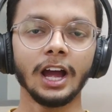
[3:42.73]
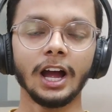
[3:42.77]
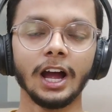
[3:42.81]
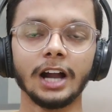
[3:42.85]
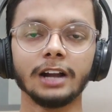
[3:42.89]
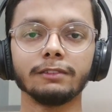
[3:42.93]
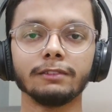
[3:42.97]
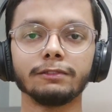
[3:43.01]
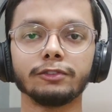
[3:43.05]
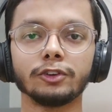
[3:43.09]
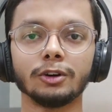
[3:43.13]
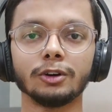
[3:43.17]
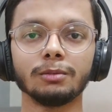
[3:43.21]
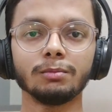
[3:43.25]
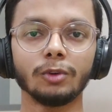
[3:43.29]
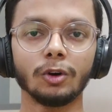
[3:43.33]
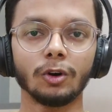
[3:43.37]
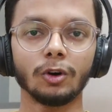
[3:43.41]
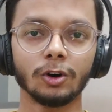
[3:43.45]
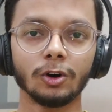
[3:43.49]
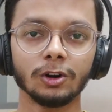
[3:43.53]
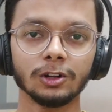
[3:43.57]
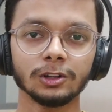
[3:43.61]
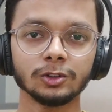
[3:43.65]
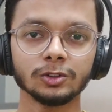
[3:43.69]
And from
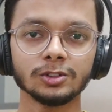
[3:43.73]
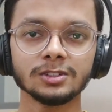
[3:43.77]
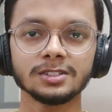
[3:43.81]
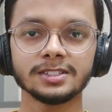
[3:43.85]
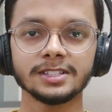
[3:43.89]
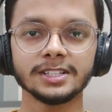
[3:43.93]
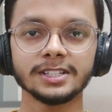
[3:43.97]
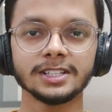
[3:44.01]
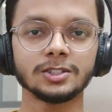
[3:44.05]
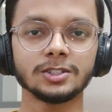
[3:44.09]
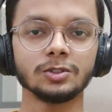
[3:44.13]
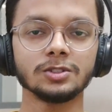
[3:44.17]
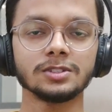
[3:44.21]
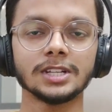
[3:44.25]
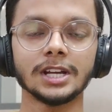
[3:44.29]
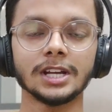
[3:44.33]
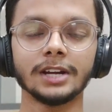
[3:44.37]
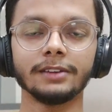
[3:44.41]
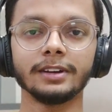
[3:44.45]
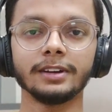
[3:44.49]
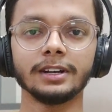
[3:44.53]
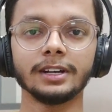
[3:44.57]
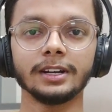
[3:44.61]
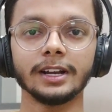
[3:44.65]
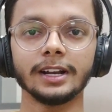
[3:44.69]
all those 6 to
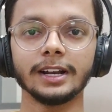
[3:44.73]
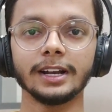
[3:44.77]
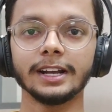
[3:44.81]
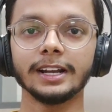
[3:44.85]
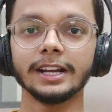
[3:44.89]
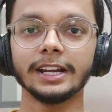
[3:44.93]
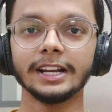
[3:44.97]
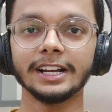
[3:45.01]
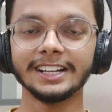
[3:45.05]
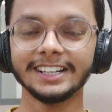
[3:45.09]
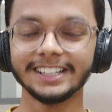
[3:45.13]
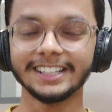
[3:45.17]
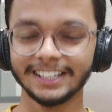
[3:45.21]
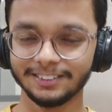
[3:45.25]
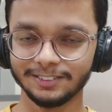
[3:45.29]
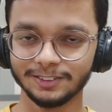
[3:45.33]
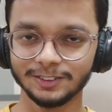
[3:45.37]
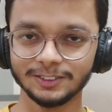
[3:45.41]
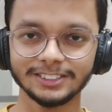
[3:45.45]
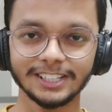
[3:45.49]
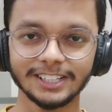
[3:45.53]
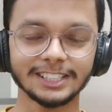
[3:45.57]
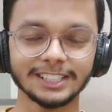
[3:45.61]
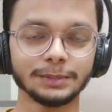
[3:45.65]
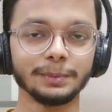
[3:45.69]
7
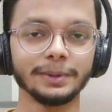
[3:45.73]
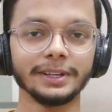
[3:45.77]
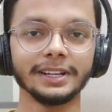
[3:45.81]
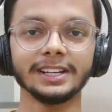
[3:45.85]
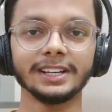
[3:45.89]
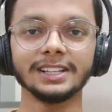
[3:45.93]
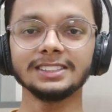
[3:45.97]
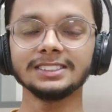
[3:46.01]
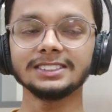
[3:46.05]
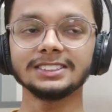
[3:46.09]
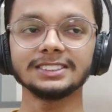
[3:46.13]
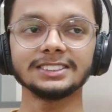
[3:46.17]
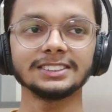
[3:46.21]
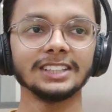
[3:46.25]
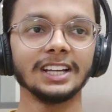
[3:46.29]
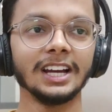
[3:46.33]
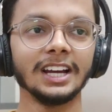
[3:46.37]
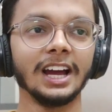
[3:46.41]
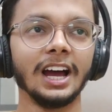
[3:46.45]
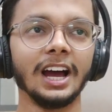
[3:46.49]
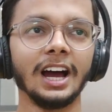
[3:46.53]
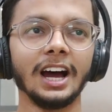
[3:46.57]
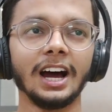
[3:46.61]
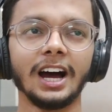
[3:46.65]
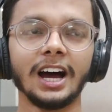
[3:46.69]
interviews experience,
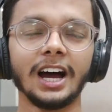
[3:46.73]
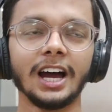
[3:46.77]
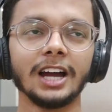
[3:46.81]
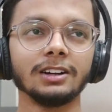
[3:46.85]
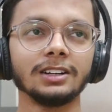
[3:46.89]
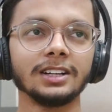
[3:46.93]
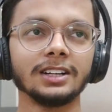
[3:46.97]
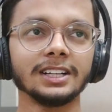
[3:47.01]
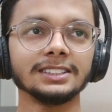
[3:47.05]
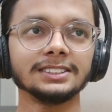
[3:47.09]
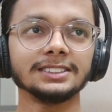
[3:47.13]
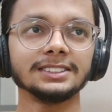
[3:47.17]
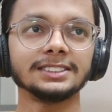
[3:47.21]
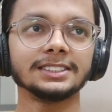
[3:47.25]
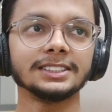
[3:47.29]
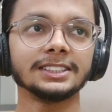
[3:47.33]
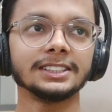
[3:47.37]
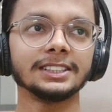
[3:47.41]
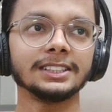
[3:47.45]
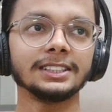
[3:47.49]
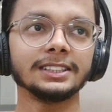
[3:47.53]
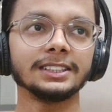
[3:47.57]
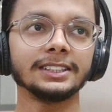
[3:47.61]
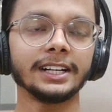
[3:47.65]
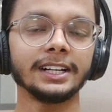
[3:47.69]
I can
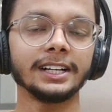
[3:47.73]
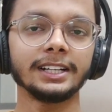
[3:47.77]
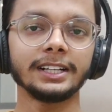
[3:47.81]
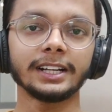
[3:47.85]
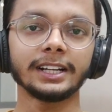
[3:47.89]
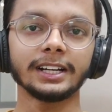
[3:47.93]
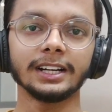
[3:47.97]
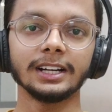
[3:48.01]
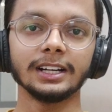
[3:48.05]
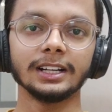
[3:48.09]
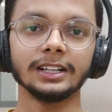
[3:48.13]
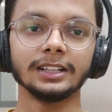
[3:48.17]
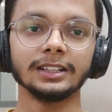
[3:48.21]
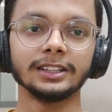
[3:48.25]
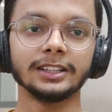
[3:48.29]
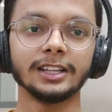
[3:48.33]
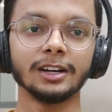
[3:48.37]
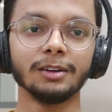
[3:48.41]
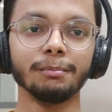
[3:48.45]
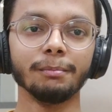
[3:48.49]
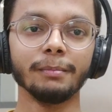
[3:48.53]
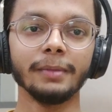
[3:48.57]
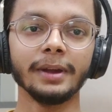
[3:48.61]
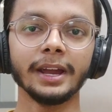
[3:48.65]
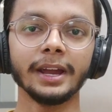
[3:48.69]
say that
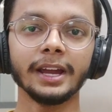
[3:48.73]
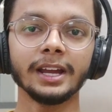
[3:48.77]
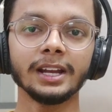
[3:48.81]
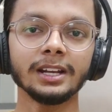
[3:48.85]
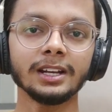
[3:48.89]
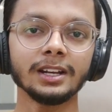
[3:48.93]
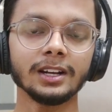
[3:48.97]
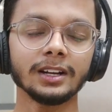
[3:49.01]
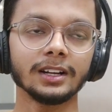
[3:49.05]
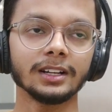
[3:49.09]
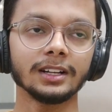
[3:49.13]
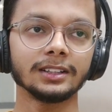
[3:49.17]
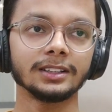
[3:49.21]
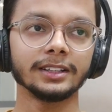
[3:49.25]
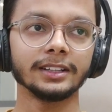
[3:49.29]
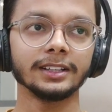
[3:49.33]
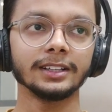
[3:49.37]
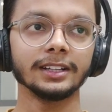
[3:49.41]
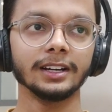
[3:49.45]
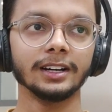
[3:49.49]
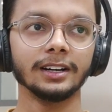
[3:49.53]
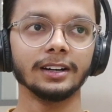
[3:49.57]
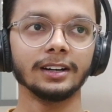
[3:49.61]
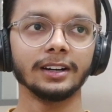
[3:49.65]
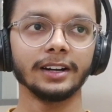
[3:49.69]
the main
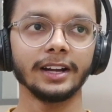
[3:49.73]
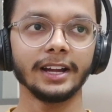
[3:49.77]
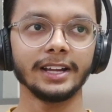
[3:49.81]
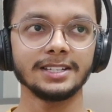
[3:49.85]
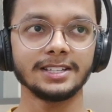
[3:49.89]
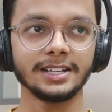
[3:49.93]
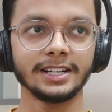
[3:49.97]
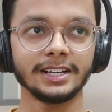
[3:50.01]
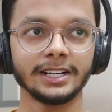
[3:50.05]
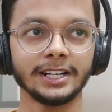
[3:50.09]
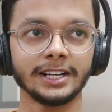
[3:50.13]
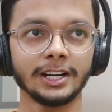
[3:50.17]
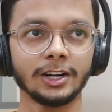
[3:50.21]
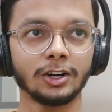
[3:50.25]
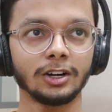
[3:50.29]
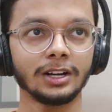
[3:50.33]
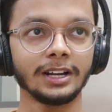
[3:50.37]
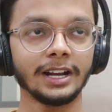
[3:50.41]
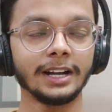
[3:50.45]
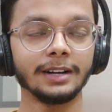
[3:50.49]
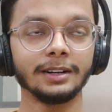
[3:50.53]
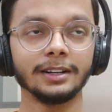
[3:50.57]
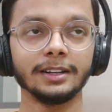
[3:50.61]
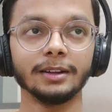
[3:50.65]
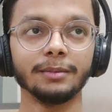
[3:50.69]
agenda
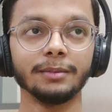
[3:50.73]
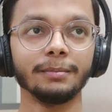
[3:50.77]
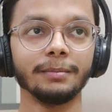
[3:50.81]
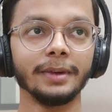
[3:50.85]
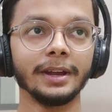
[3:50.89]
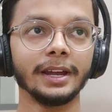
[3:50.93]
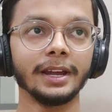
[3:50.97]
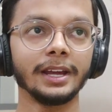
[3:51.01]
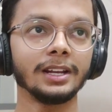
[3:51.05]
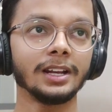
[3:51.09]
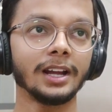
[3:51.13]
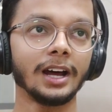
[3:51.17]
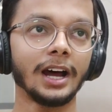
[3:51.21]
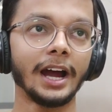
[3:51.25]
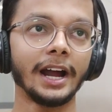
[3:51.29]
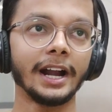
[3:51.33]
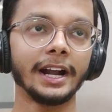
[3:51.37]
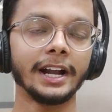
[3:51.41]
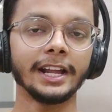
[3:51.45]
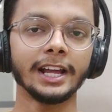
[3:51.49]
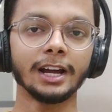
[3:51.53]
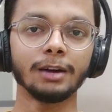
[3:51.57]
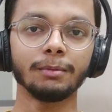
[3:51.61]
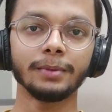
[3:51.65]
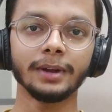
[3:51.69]
and the main
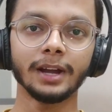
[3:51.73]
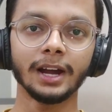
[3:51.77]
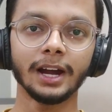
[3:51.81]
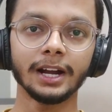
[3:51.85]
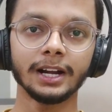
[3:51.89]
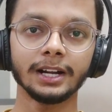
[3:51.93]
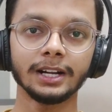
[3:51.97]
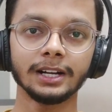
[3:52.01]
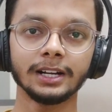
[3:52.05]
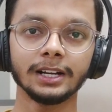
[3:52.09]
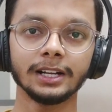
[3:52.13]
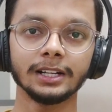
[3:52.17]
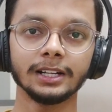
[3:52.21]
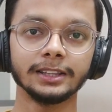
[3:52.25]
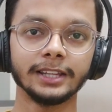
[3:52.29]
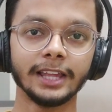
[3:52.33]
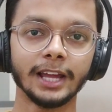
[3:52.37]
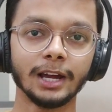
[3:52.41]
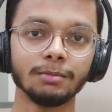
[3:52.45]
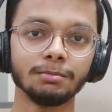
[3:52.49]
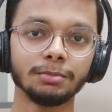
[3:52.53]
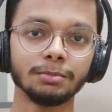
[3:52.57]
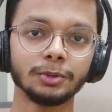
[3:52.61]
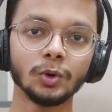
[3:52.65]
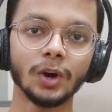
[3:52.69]
idea behind
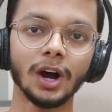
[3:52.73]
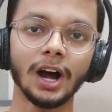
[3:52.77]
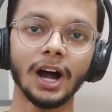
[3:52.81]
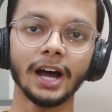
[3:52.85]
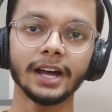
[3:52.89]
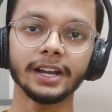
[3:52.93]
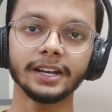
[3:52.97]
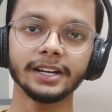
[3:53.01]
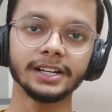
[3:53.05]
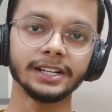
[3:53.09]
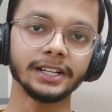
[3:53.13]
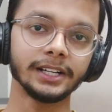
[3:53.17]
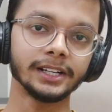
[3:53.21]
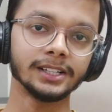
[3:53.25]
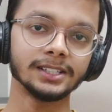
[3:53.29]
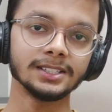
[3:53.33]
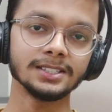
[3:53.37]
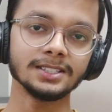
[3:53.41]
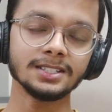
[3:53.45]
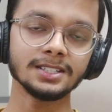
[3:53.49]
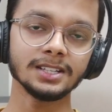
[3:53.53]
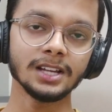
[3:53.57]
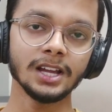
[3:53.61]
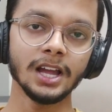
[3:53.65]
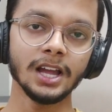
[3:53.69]
them to hire
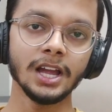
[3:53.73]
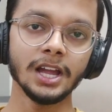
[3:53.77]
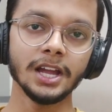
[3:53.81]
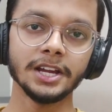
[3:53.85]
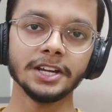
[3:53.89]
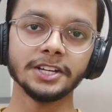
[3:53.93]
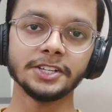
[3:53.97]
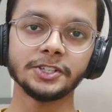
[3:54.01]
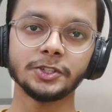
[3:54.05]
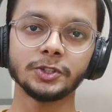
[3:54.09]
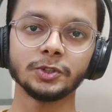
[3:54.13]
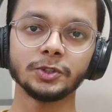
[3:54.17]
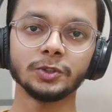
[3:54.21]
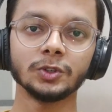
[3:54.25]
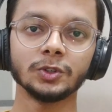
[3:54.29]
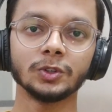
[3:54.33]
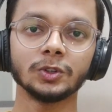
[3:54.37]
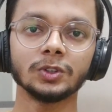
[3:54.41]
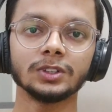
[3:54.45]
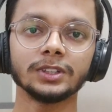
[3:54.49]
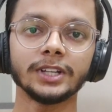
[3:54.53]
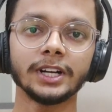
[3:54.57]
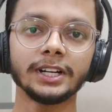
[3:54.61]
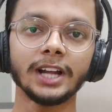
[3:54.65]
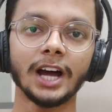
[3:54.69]
interns is to
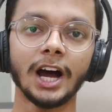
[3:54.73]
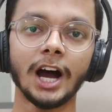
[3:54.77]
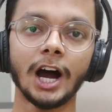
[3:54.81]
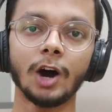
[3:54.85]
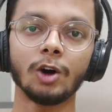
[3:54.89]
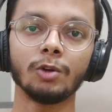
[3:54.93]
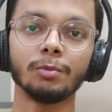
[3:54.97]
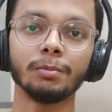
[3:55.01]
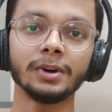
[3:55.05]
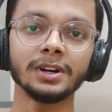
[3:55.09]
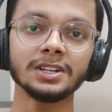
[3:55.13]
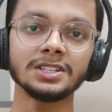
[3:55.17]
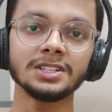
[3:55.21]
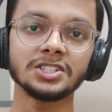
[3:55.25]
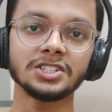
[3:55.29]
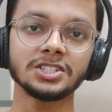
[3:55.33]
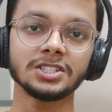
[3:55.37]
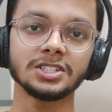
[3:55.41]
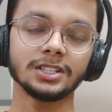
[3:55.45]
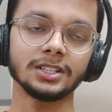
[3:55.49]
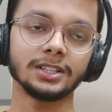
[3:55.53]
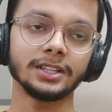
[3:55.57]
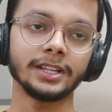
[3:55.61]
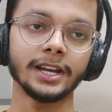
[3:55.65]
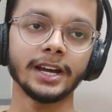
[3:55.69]
know that how
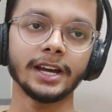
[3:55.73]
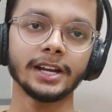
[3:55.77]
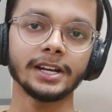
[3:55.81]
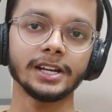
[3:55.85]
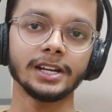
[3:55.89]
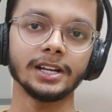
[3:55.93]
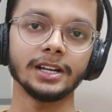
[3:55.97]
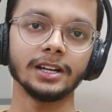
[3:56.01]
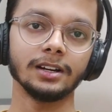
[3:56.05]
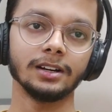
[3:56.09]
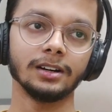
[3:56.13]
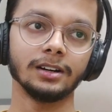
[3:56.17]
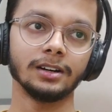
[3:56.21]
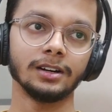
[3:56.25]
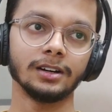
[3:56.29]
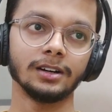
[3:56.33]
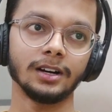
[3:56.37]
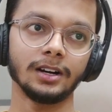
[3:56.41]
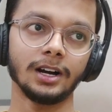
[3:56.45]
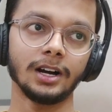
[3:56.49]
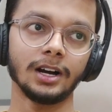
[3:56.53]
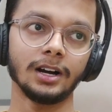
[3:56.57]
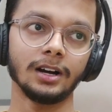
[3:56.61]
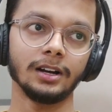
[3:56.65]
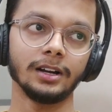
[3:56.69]
much they're
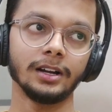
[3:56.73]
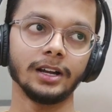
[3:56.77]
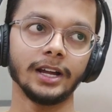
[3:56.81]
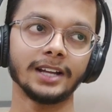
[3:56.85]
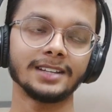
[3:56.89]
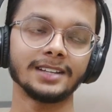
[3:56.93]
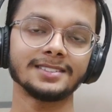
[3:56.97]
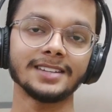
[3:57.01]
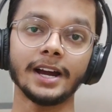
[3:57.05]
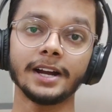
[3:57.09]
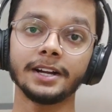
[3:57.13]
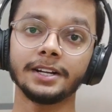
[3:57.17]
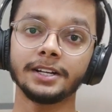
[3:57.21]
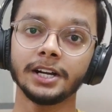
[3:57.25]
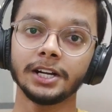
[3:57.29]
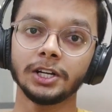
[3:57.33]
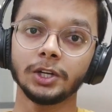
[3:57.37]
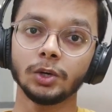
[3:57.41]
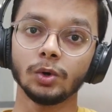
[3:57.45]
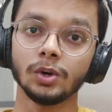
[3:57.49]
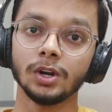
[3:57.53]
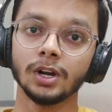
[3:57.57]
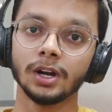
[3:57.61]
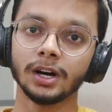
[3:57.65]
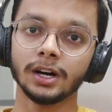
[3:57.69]
excited
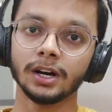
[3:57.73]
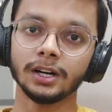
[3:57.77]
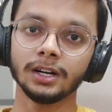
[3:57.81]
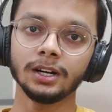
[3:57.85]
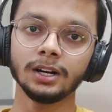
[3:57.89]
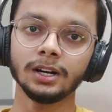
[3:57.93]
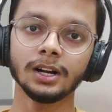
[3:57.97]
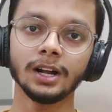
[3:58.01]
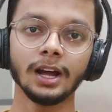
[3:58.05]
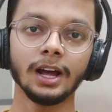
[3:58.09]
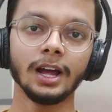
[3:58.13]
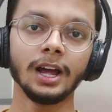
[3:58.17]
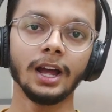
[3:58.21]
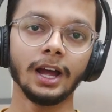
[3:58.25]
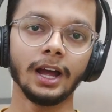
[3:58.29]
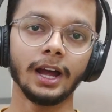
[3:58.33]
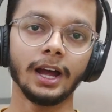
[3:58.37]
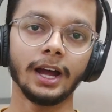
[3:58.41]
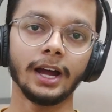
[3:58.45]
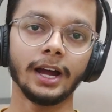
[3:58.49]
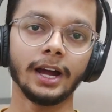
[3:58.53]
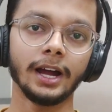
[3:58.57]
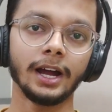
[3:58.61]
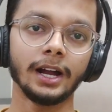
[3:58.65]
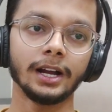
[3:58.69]
to learn
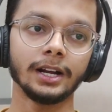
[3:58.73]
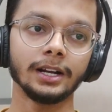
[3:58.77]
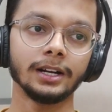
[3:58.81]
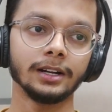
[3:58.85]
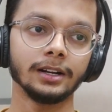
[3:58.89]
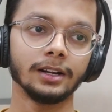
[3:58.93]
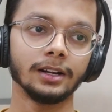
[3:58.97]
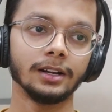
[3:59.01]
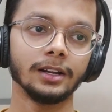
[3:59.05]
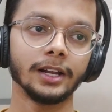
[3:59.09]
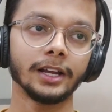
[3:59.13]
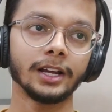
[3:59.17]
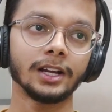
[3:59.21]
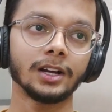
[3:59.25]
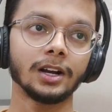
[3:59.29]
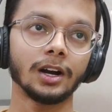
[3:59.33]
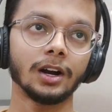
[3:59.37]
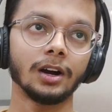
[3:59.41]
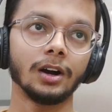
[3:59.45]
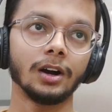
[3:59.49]
and like